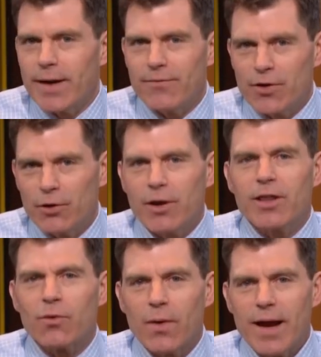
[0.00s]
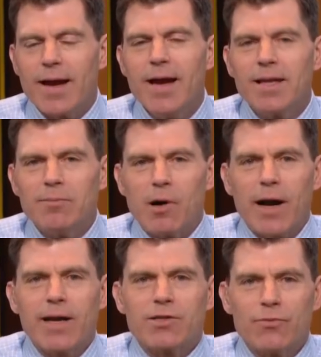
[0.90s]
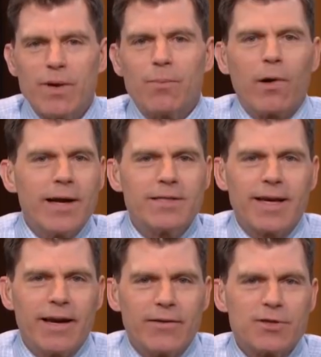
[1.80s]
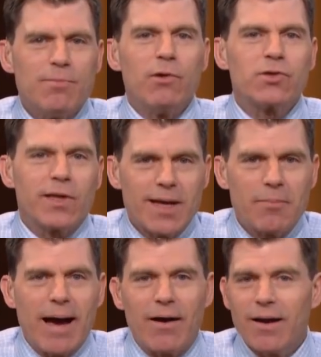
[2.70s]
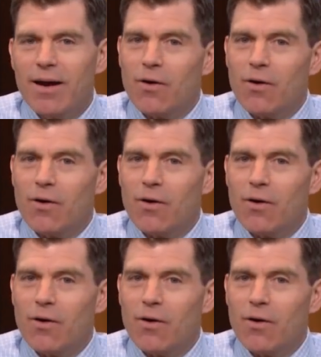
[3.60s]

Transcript: If you look at the way the markets are repricing here, it's mostly about,